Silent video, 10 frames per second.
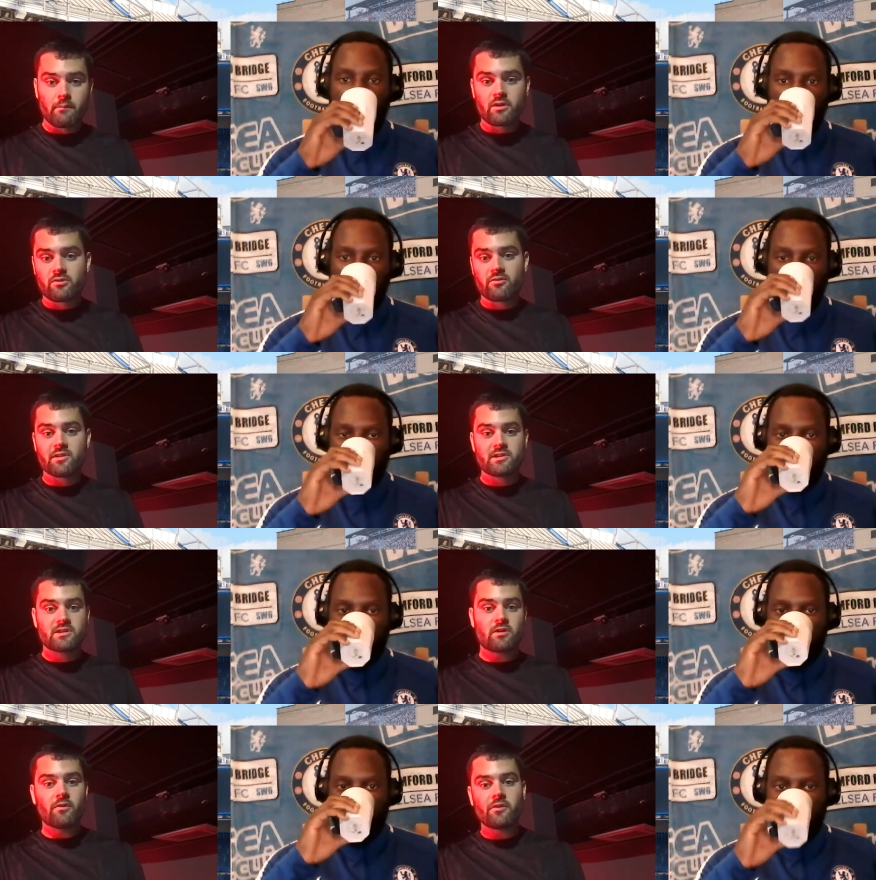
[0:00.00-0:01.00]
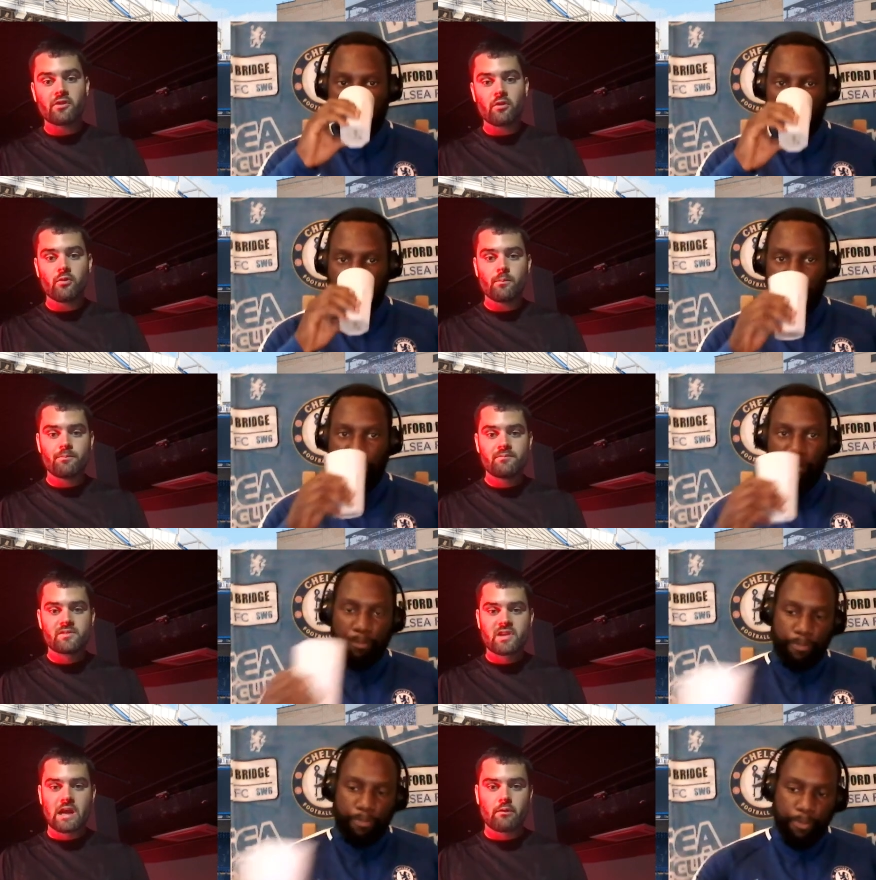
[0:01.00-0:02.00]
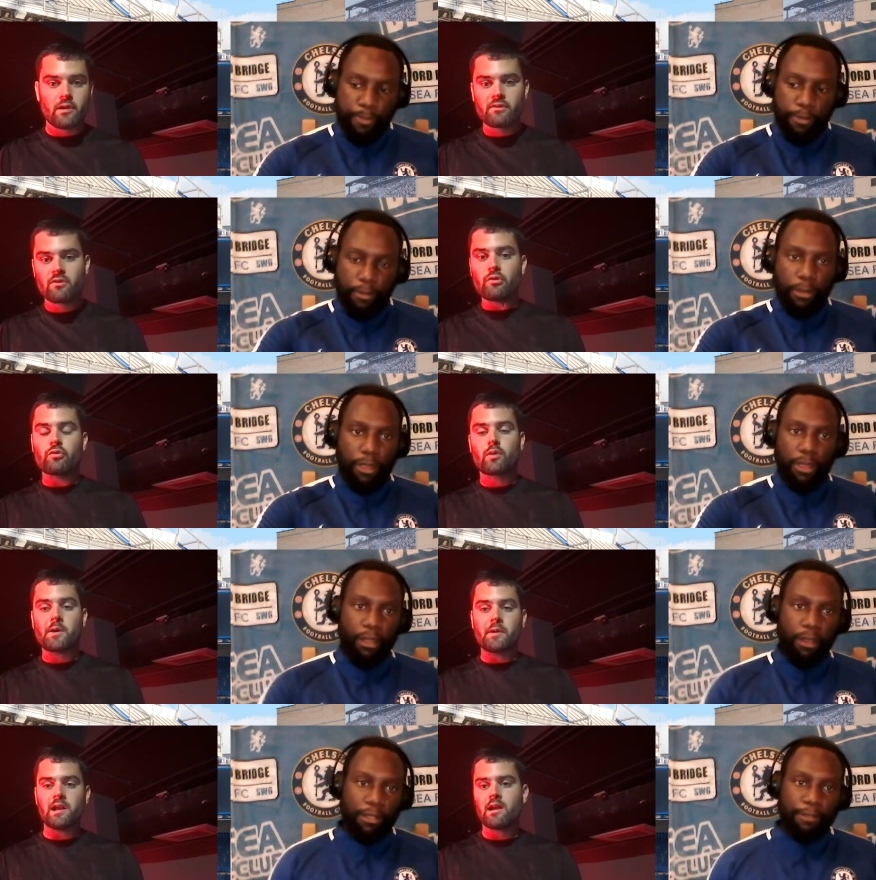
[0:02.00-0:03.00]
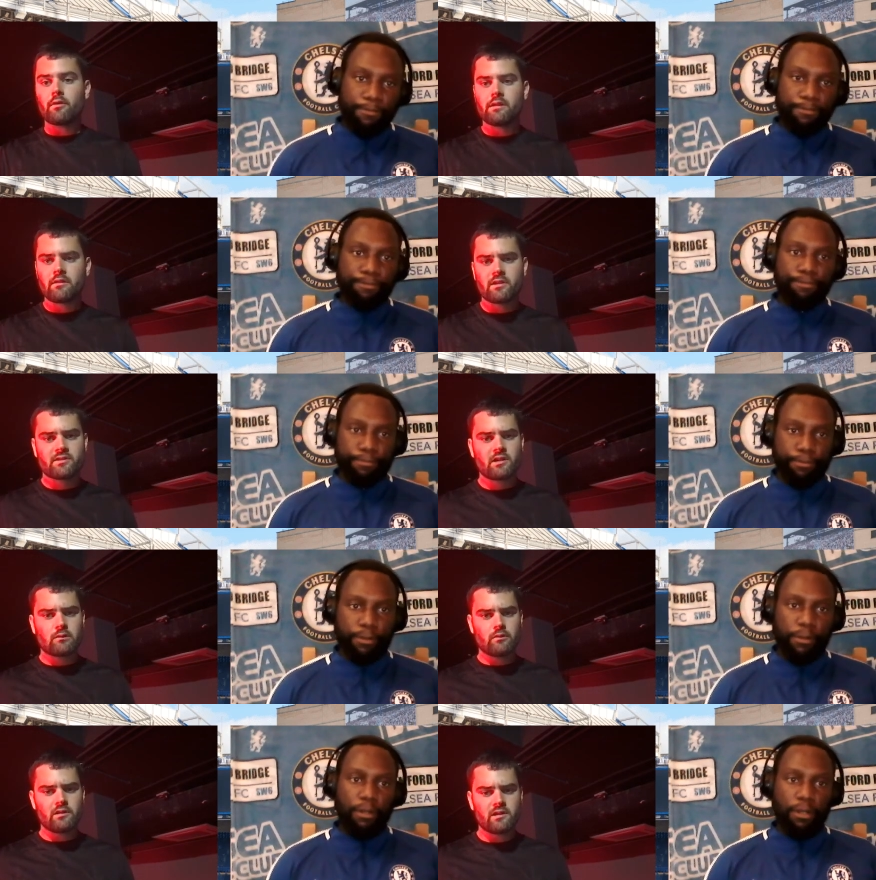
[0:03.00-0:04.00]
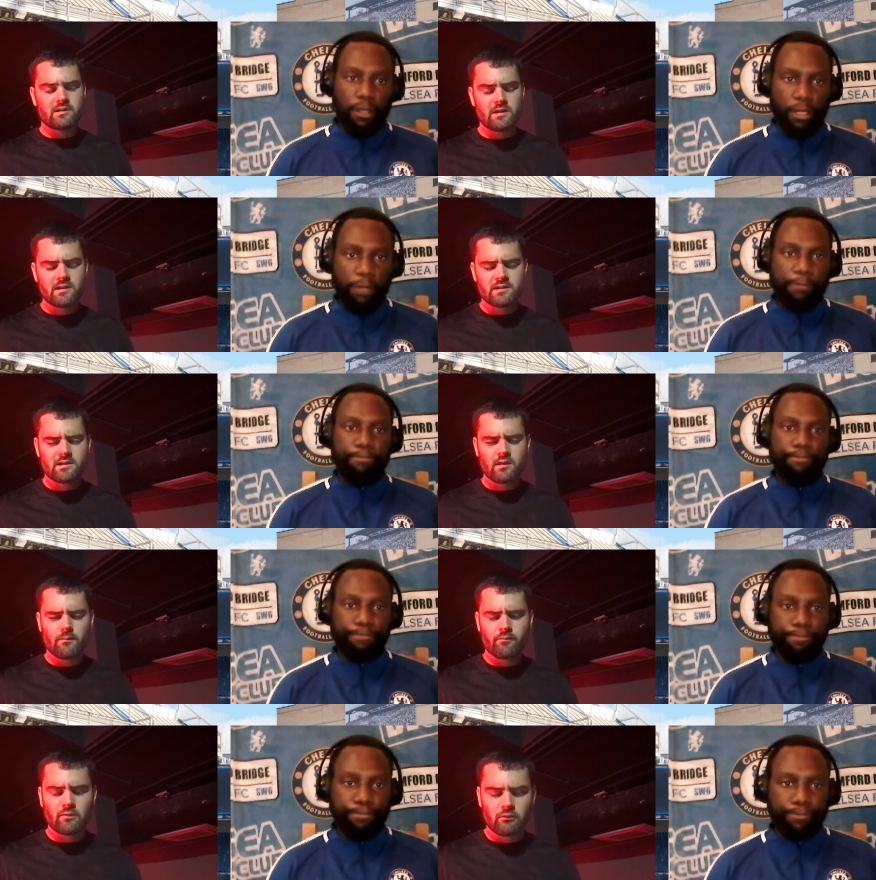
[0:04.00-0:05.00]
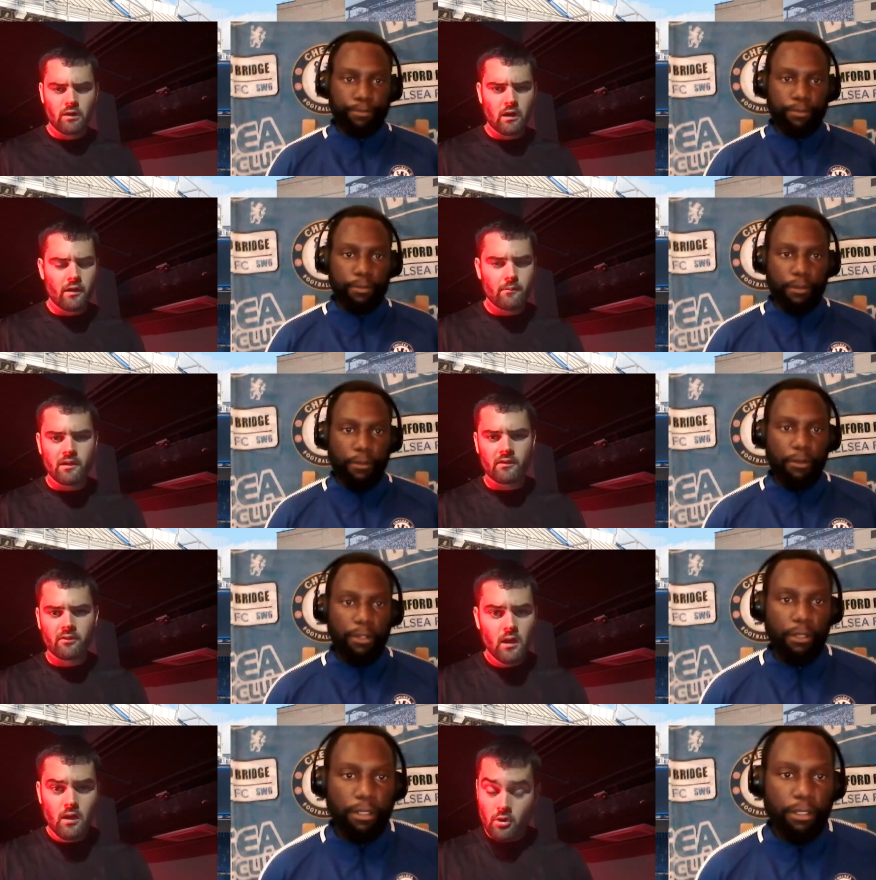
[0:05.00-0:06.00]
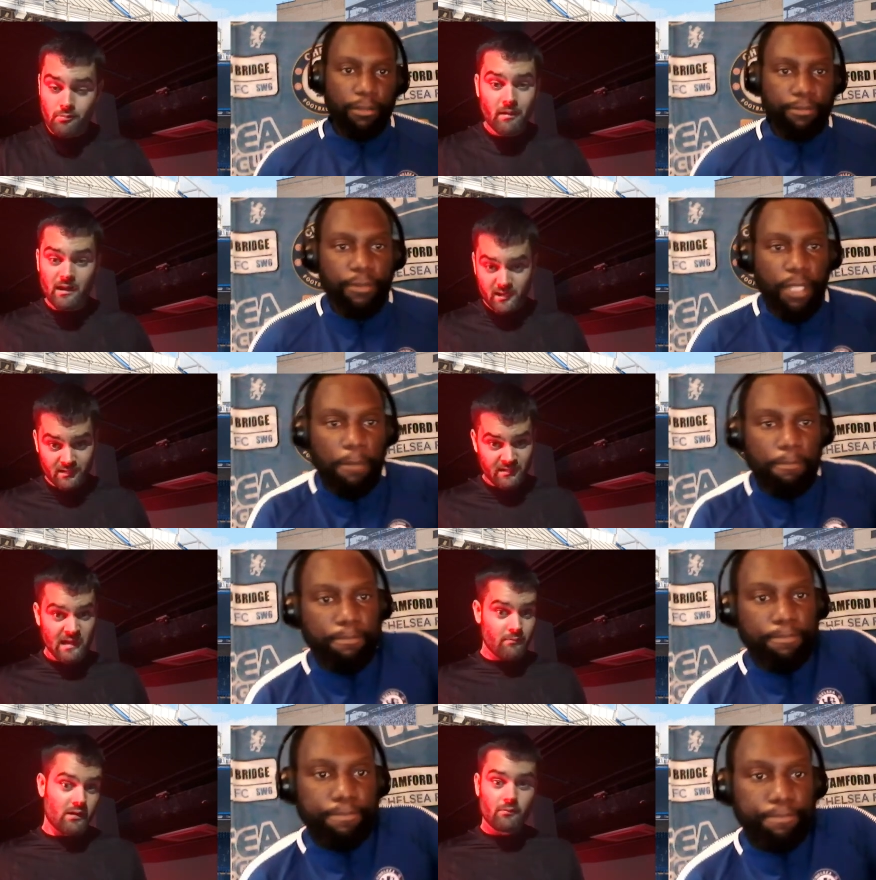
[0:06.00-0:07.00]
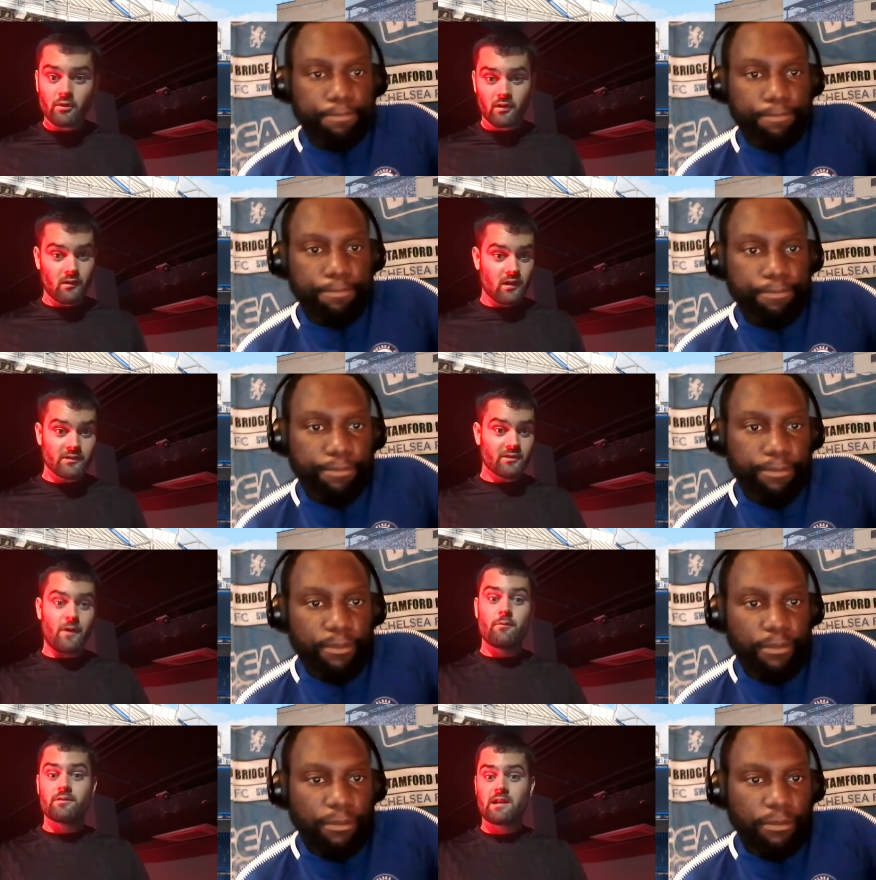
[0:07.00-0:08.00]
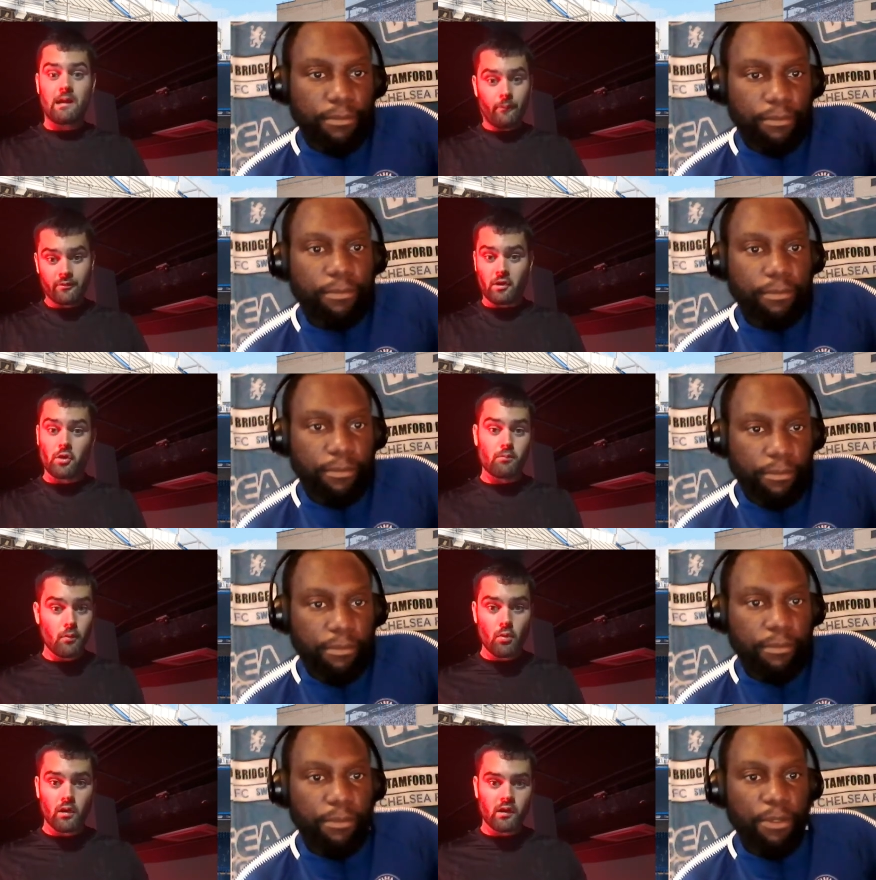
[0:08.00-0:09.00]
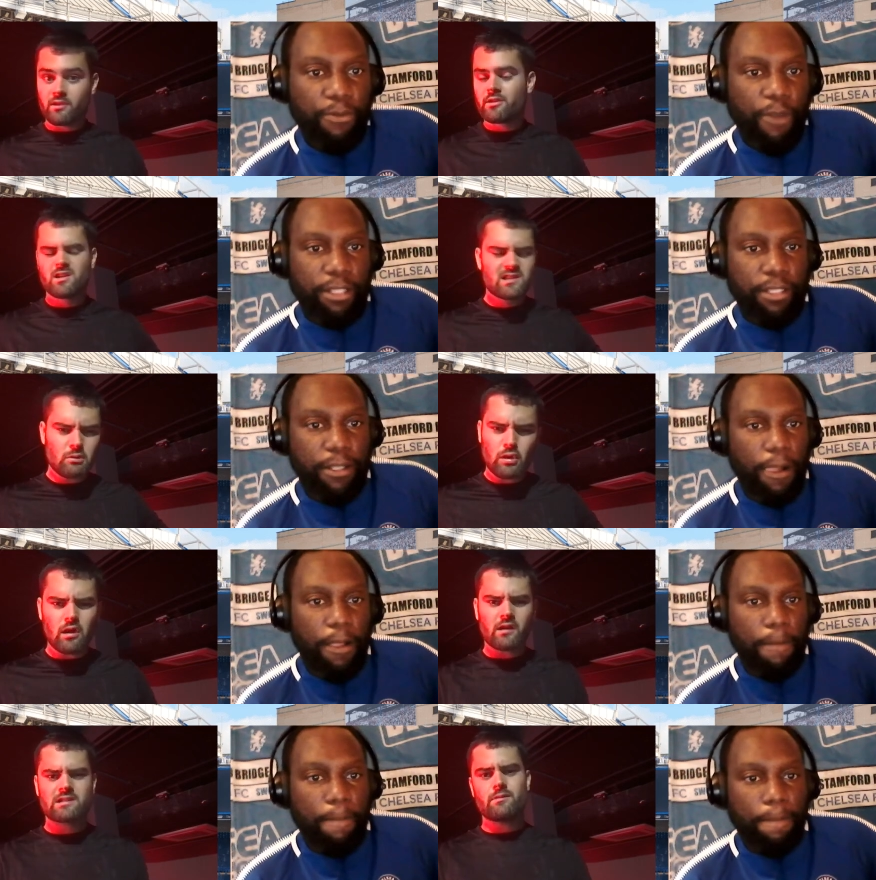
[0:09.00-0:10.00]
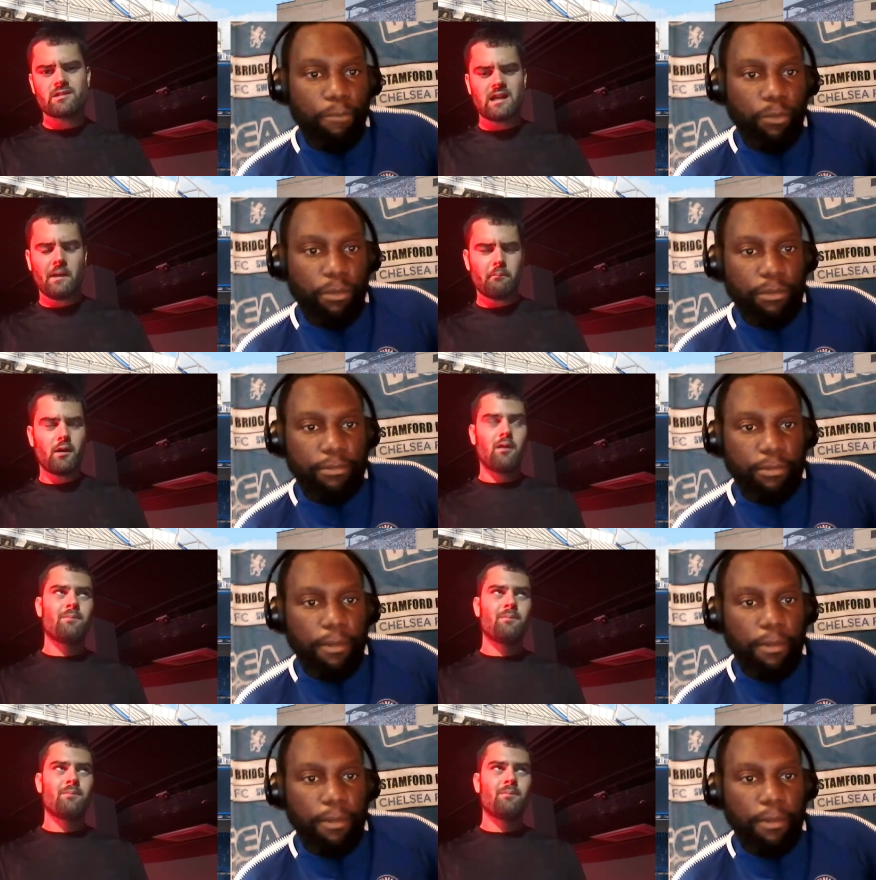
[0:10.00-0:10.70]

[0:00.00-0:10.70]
Speaker 1: Mitrovic. He's gone to Saudi. He's gone to Al Hilal, and now they're stuck with this. It's um, Raul Jimenez, who back in yeah. the day, I'm not going to lie to you, he was an absolute baller, and you can right. still class him as that, but